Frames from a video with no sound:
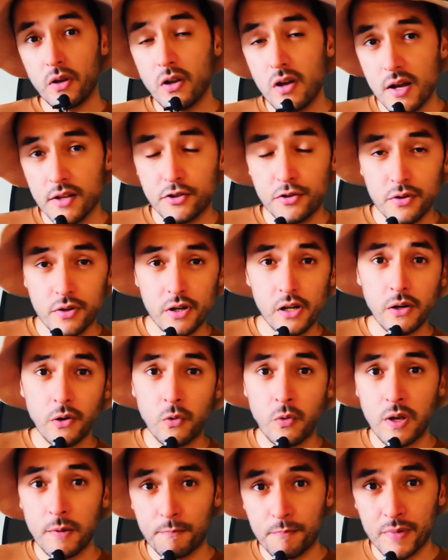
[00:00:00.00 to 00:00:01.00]
we got to your
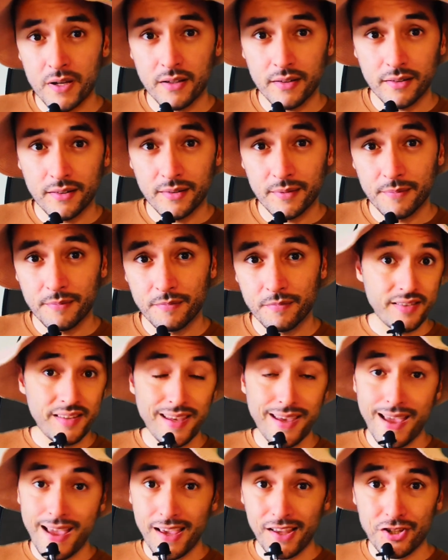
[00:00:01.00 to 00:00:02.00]
equipment.
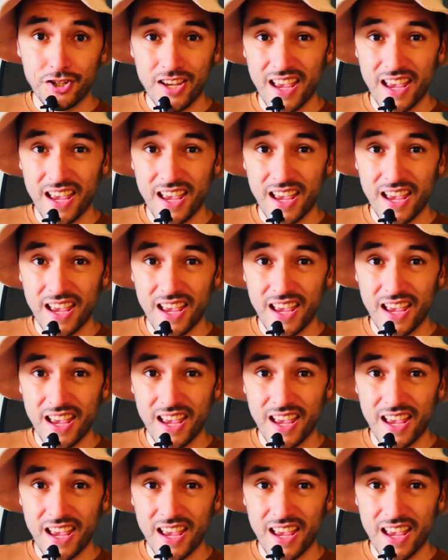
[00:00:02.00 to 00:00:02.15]
DH